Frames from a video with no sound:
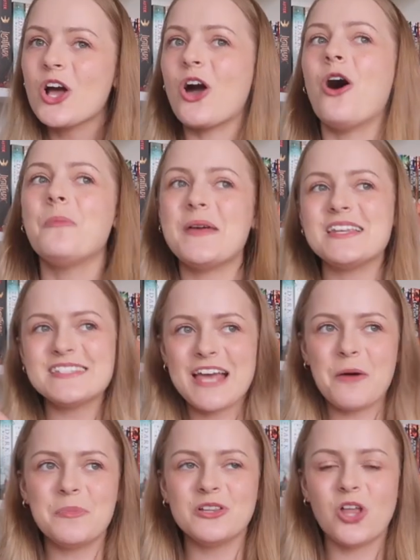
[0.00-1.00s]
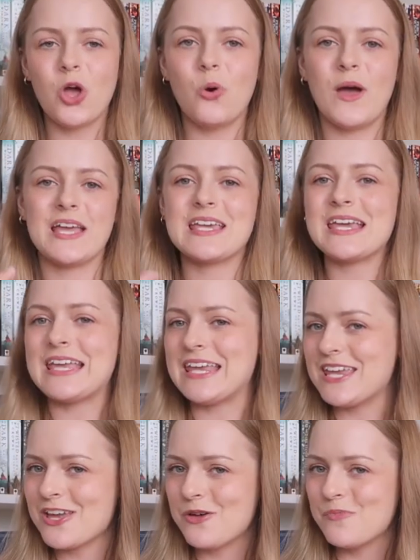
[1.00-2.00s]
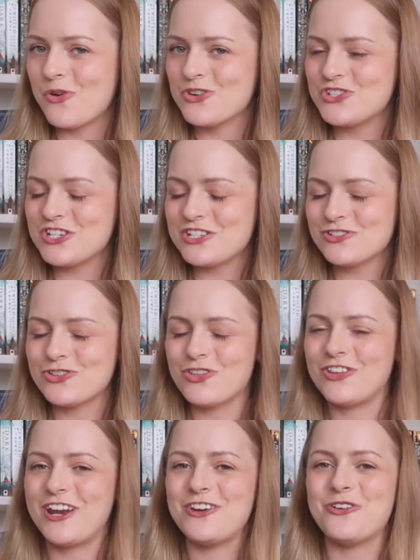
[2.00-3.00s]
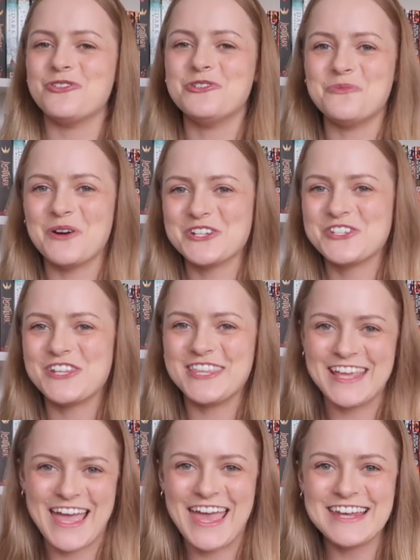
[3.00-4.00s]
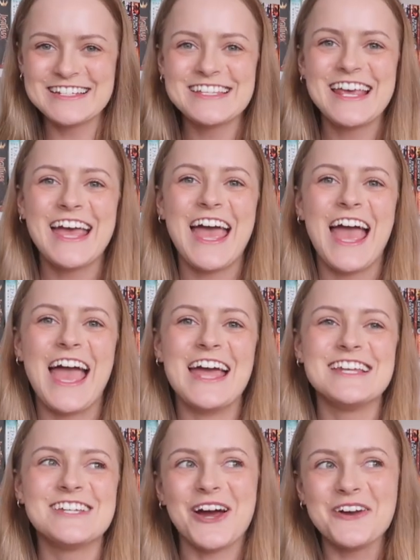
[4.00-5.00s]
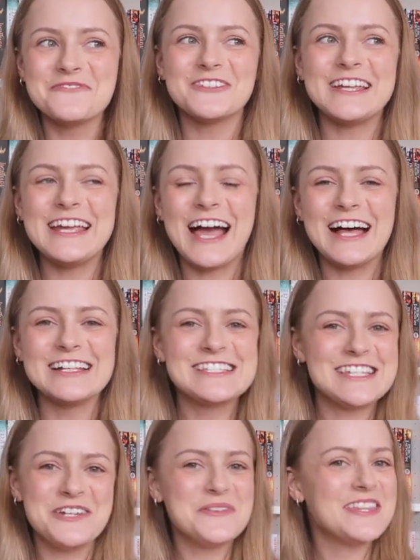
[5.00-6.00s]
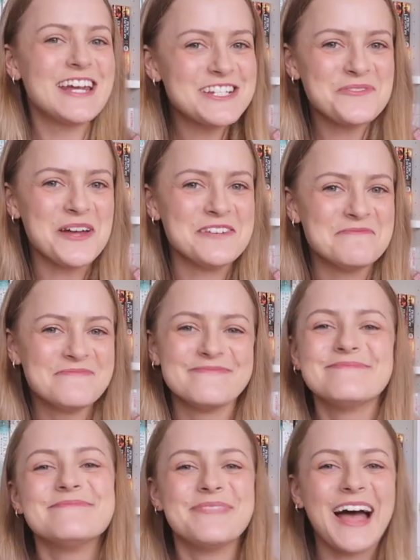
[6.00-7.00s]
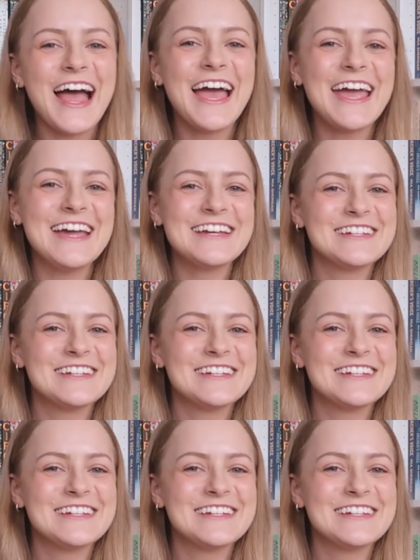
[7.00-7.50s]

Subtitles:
Comment down below a key emoji so that I know you watched to the end, and hopefully I'll see you in the next one. Bye.